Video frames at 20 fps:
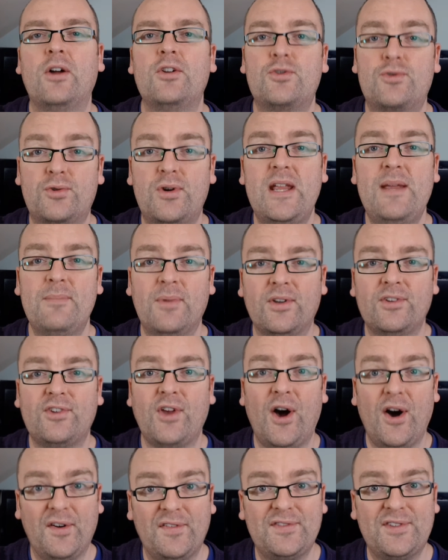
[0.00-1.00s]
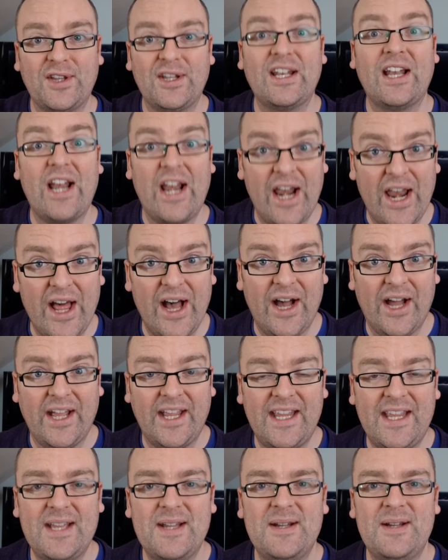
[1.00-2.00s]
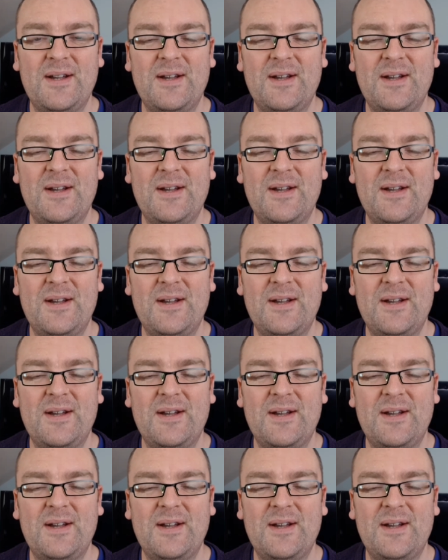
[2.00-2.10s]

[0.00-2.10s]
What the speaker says: Dreamers often lie.